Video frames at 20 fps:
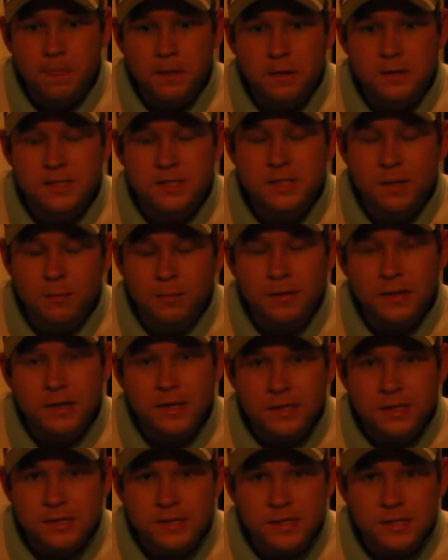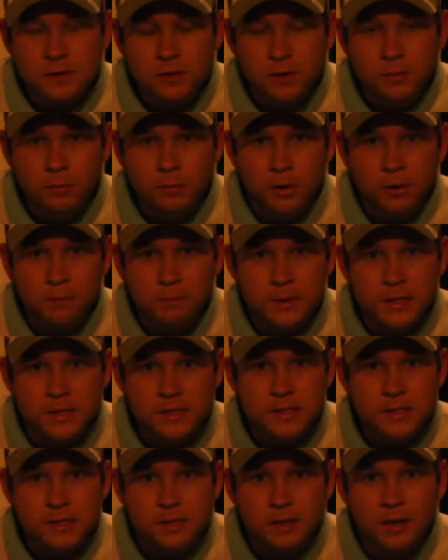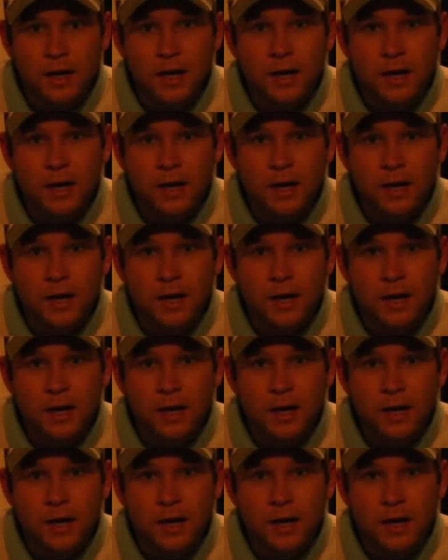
Some of this is on purpose.